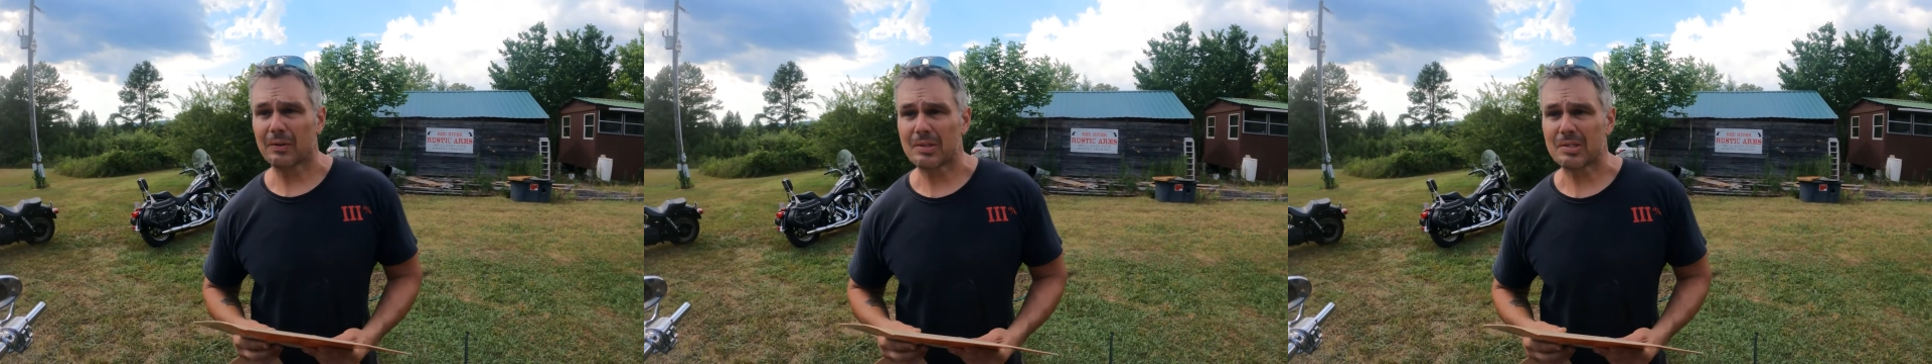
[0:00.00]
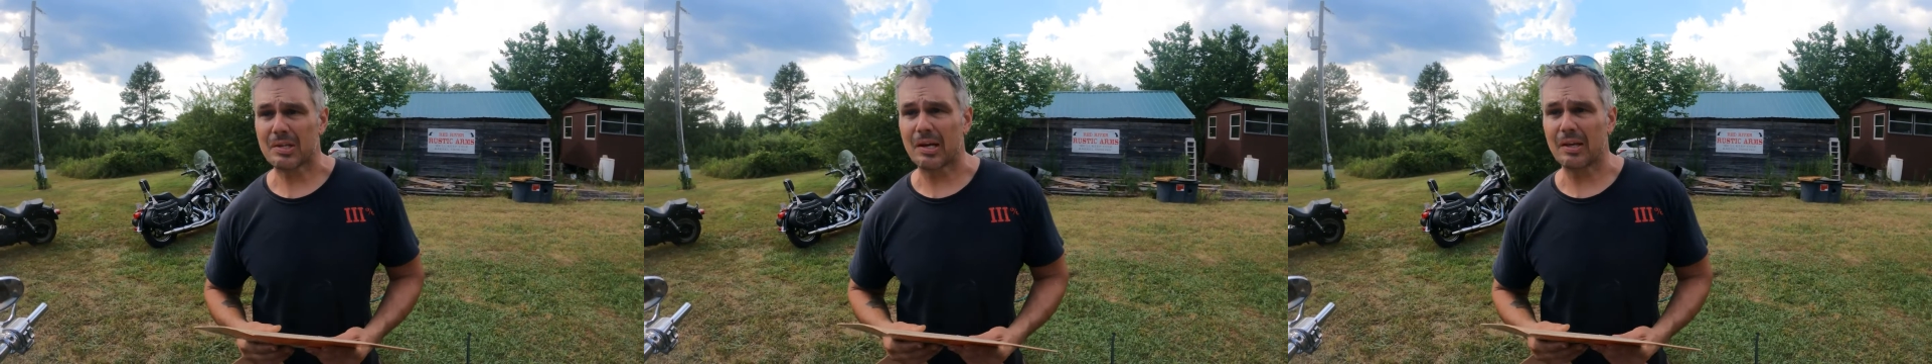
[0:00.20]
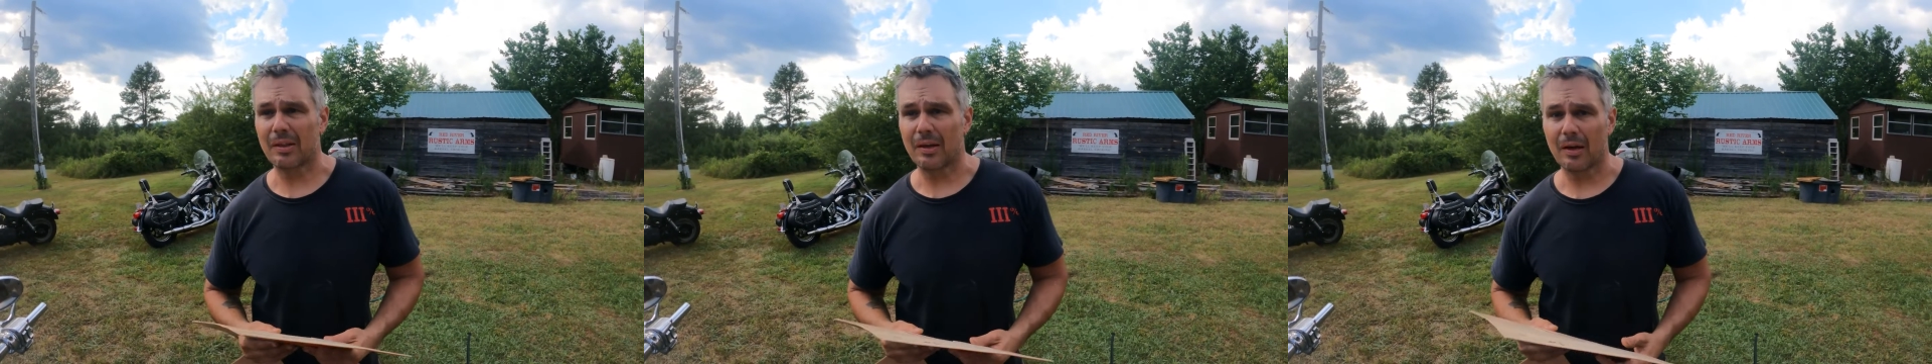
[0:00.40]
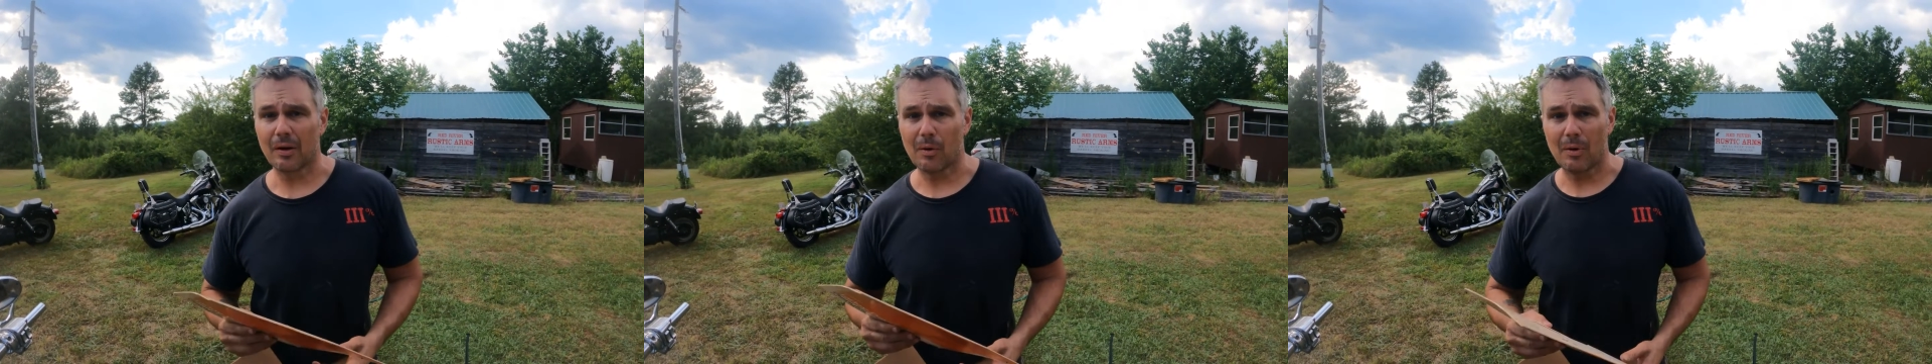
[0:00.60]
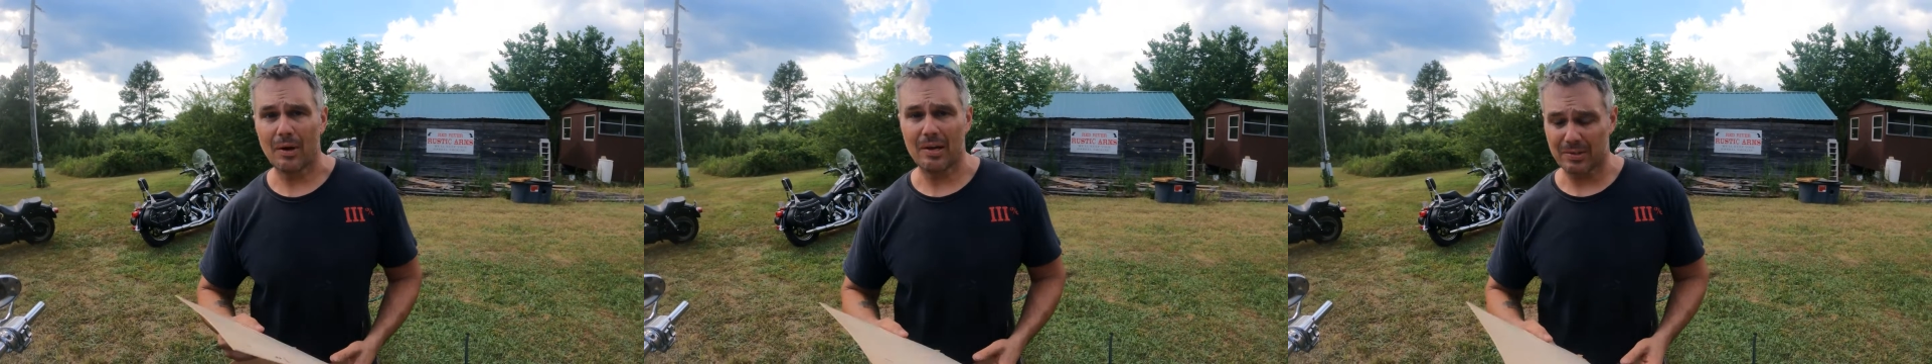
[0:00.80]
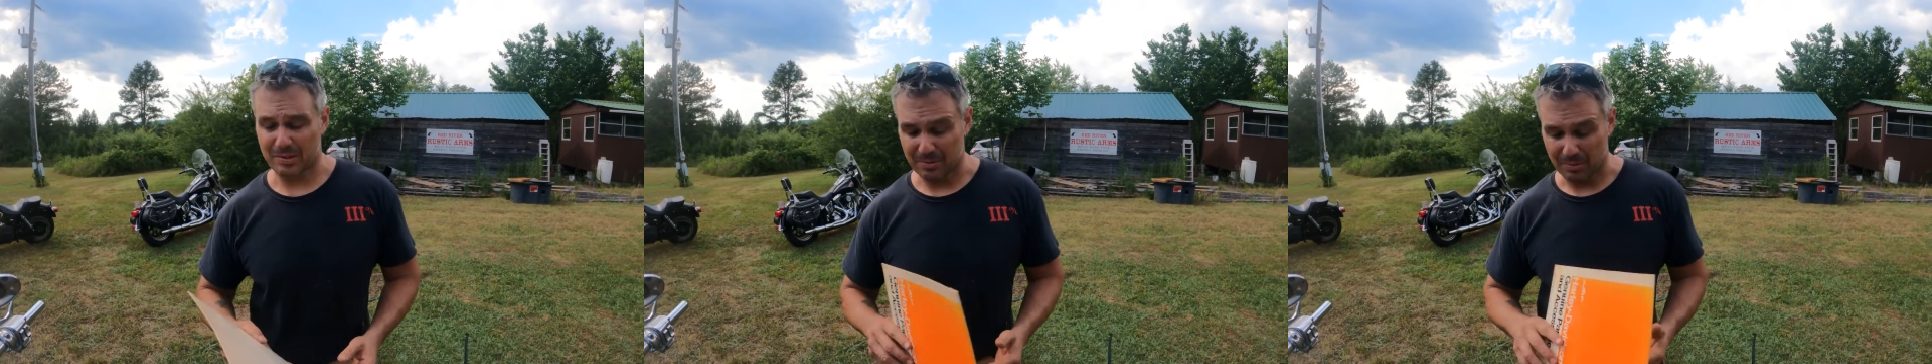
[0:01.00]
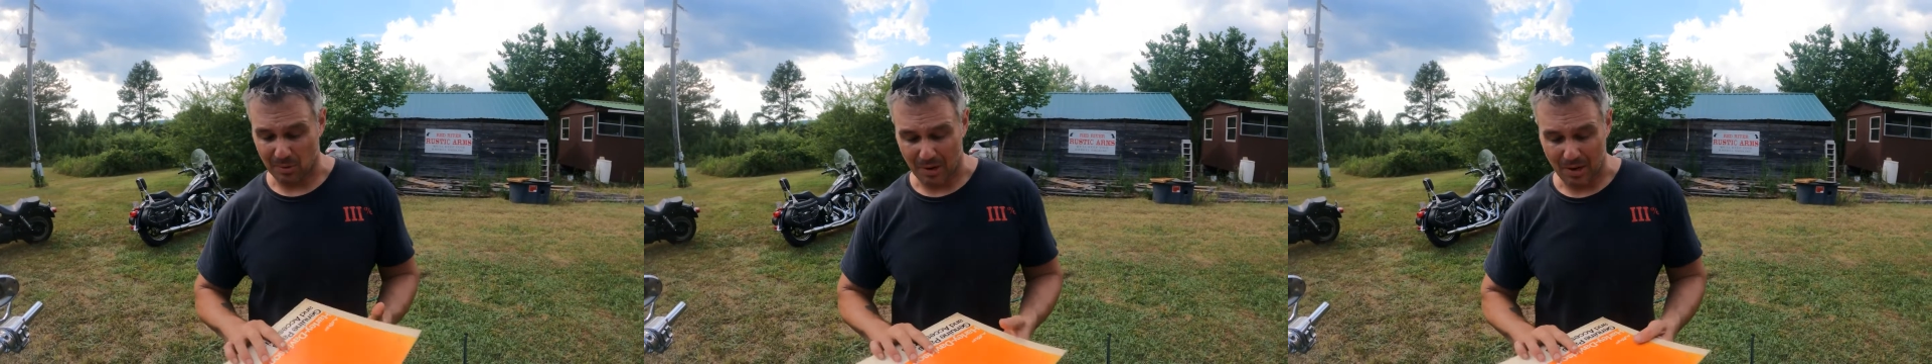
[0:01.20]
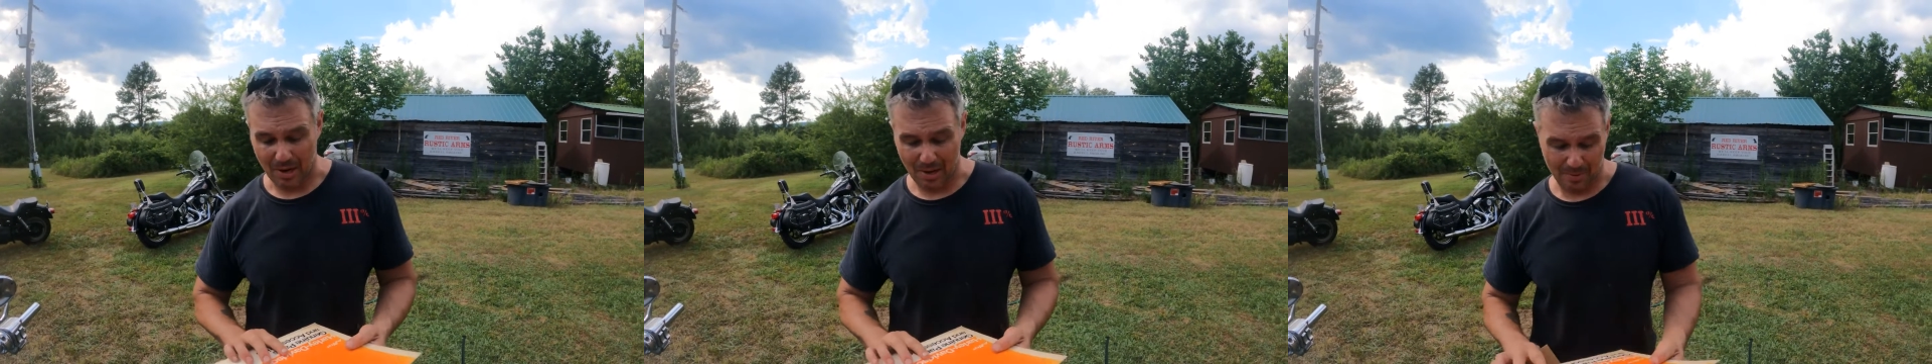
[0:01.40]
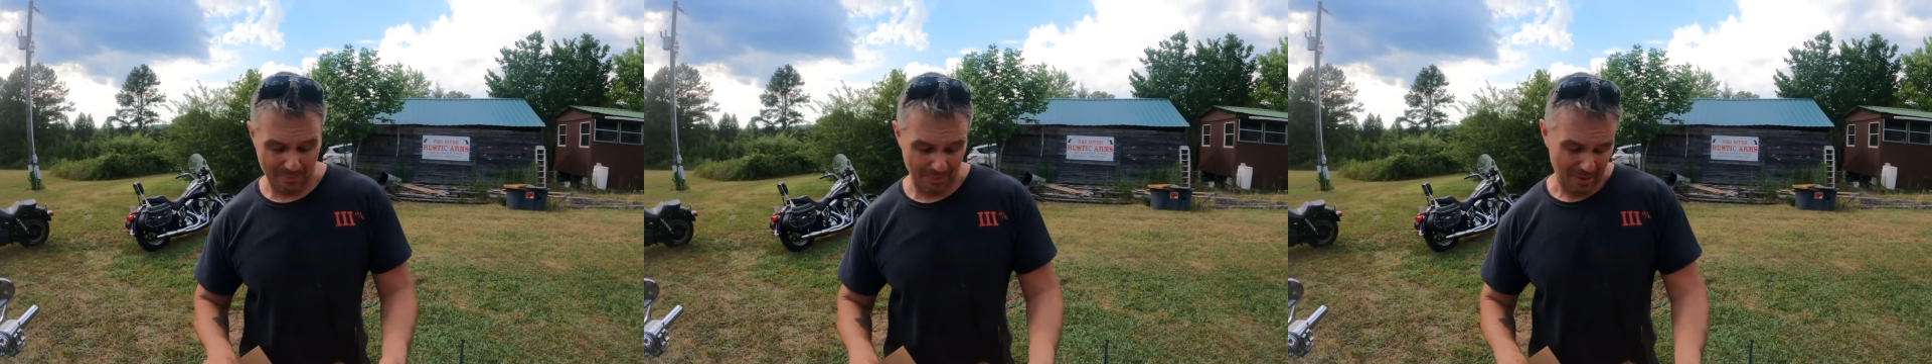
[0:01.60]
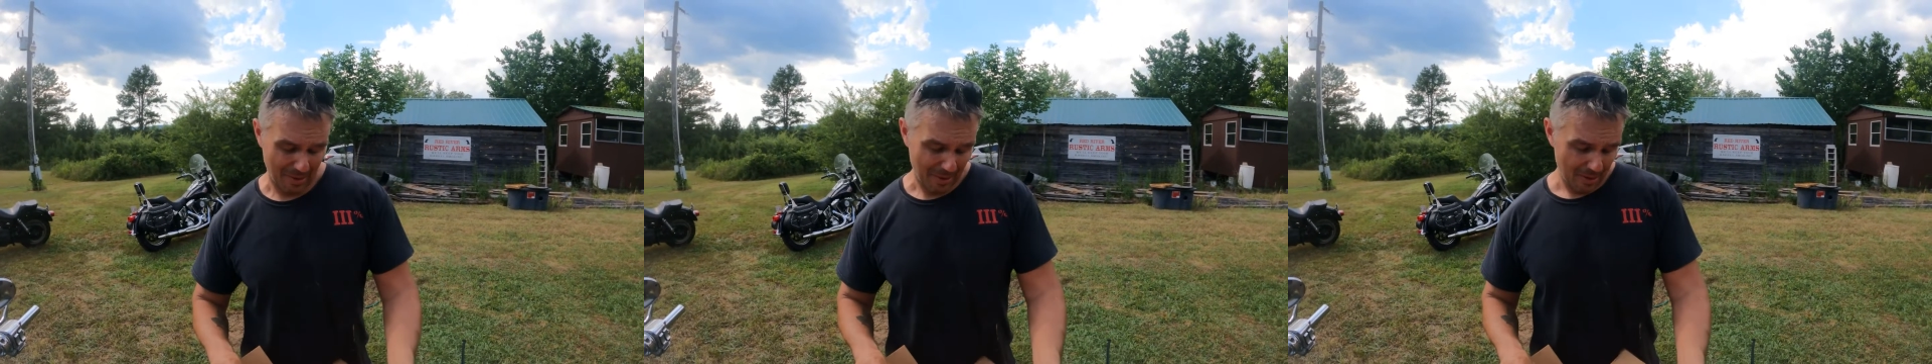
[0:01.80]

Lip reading: see that, go ahead and subscribe,